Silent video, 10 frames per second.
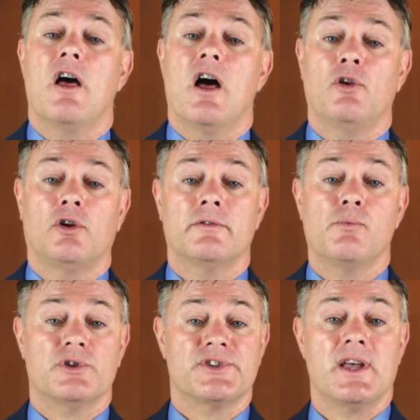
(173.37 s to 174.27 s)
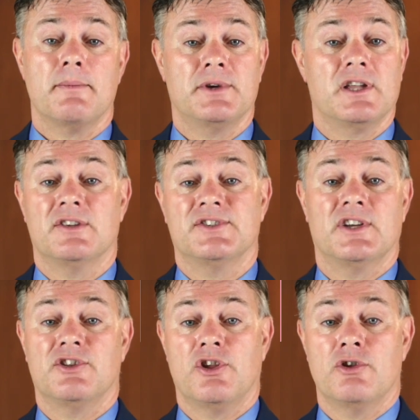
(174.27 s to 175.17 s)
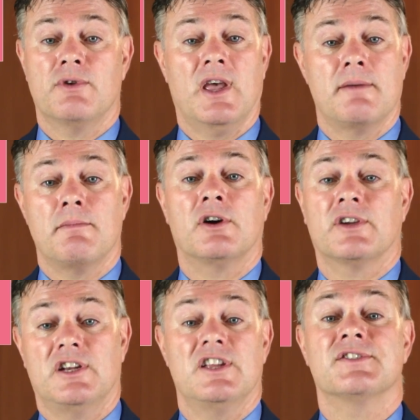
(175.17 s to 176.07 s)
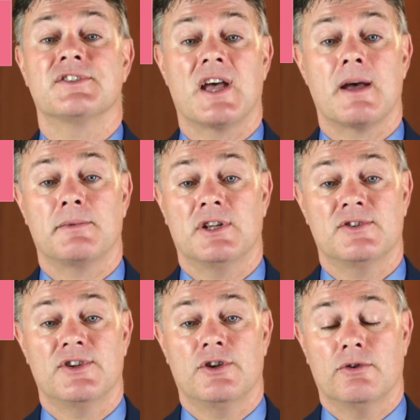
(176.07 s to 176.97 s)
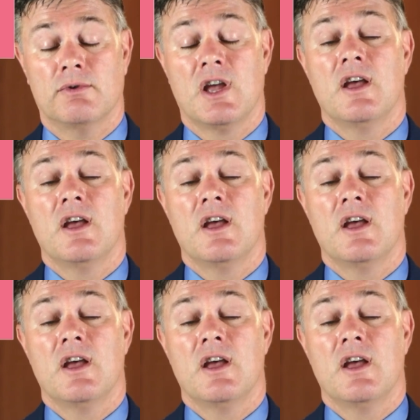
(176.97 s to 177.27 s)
a lot of what's happening in, say, the UK market isn't happening to you.